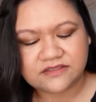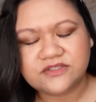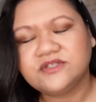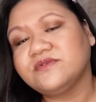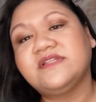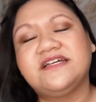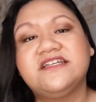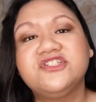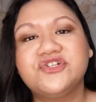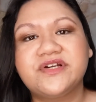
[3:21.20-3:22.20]
So the
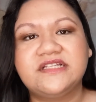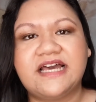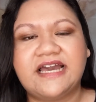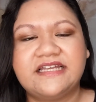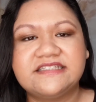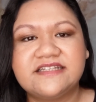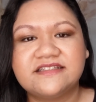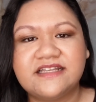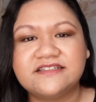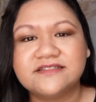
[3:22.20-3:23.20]
Israelites,
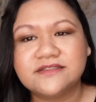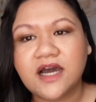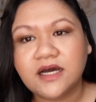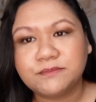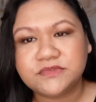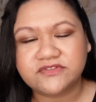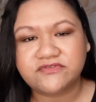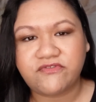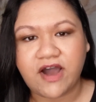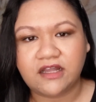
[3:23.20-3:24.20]
they stopped
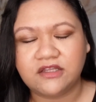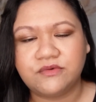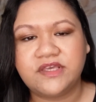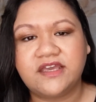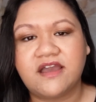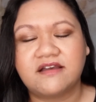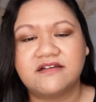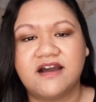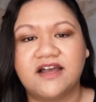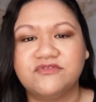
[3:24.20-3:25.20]
following
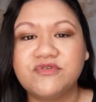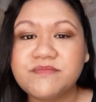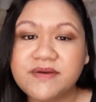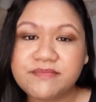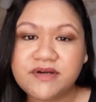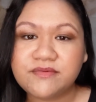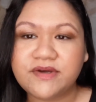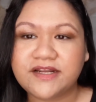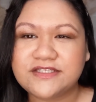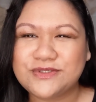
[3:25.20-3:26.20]
God. Remember
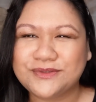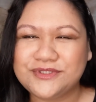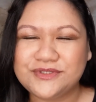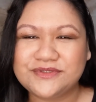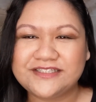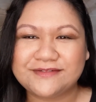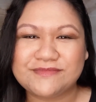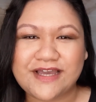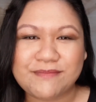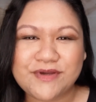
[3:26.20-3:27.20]
what I told you some
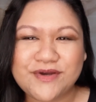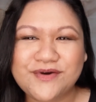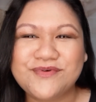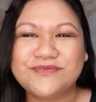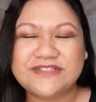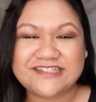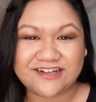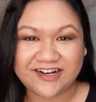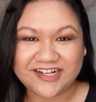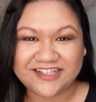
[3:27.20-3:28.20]
time ago when we
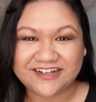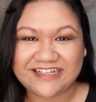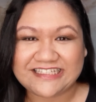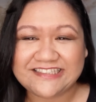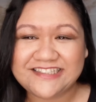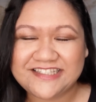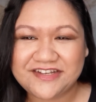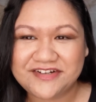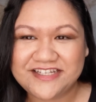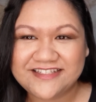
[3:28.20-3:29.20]
started our lesson
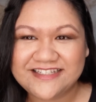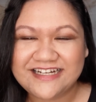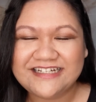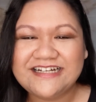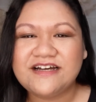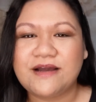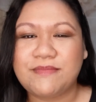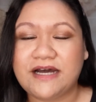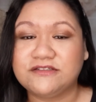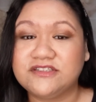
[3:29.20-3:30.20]
series
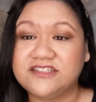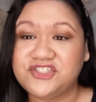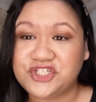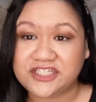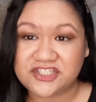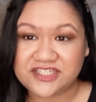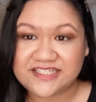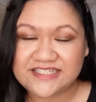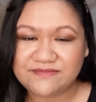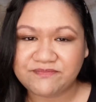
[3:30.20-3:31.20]
about the
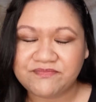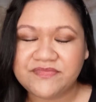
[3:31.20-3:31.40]
judges?